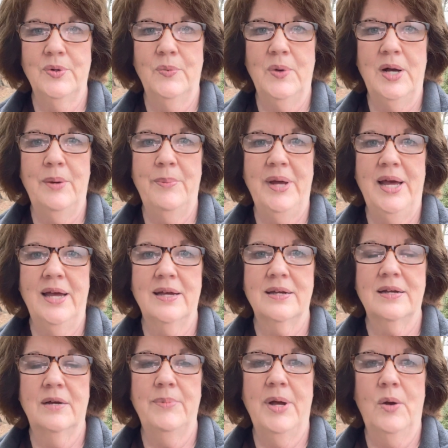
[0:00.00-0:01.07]
a while back
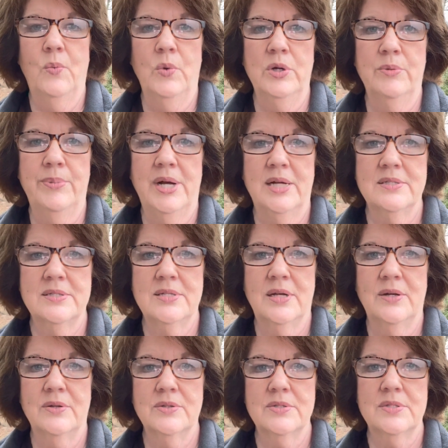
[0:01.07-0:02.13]
about Will
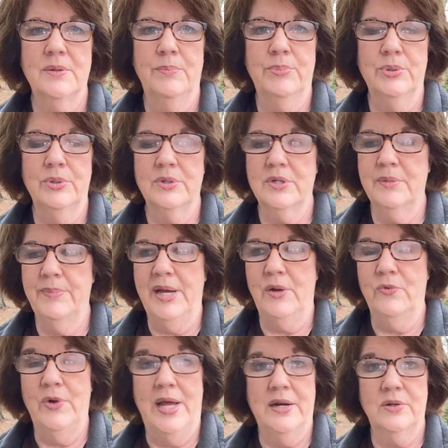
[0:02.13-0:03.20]
Bonsall's book about
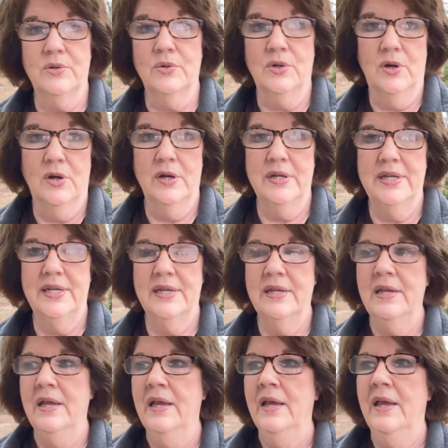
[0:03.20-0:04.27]
radical gardening.
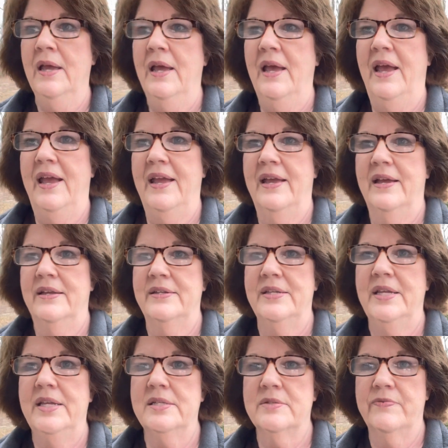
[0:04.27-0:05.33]
And
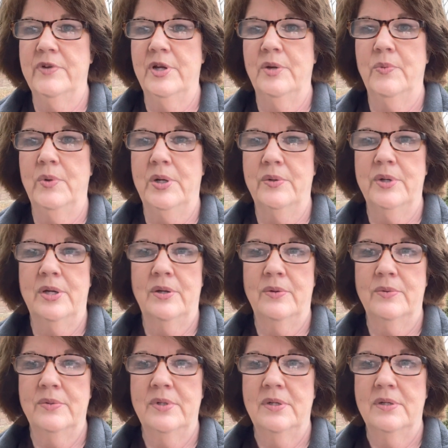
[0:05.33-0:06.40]
he's a very
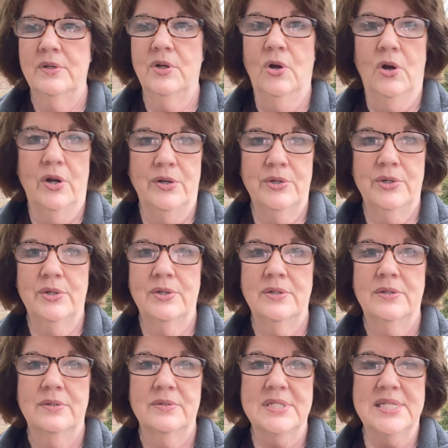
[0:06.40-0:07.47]
well-known gardener,
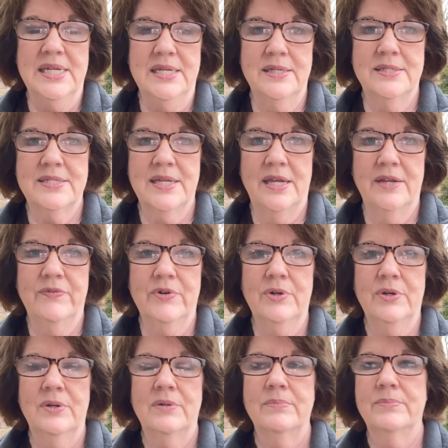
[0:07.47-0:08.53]
seed
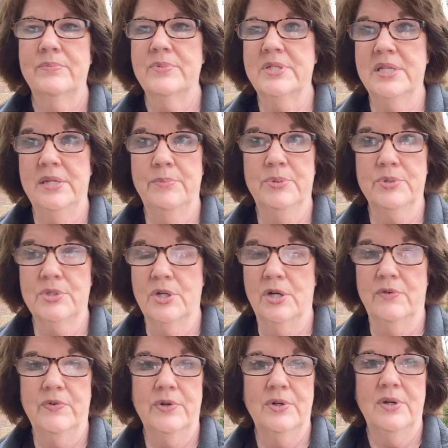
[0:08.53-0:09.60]
saver, seed
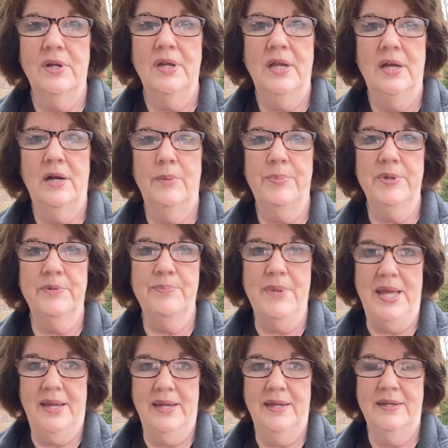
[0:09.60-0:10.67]
preserver up in
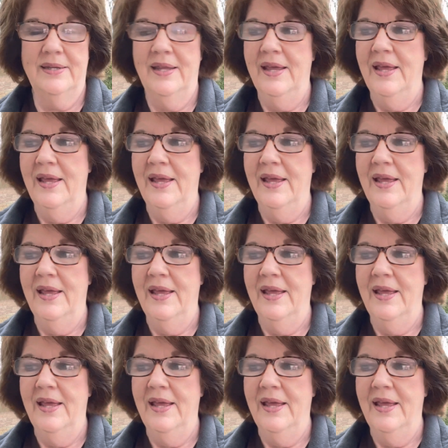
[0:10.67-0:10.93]
Maine.